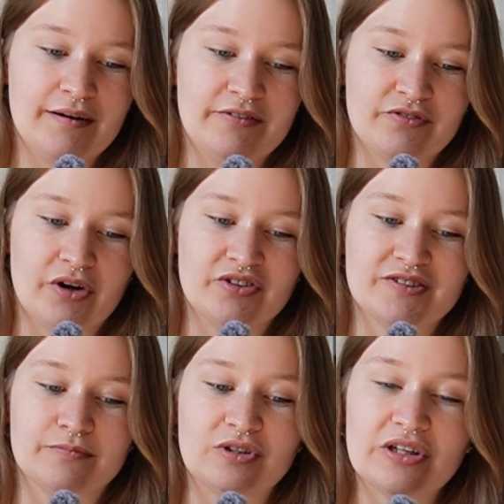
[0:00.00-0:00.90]
We've got
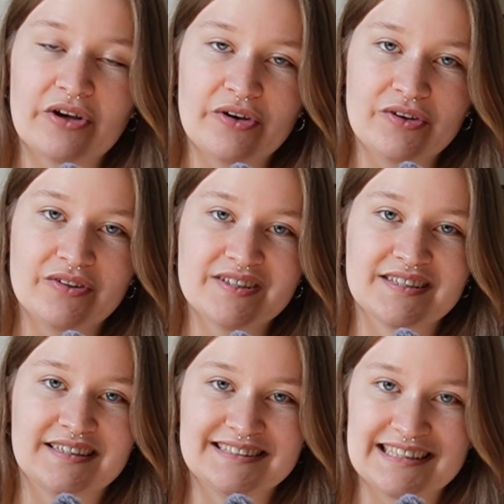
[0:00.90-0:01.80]
some clothes,
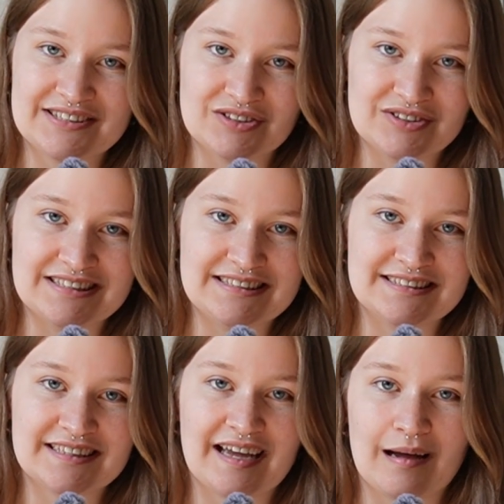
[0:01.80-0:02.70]
accessories,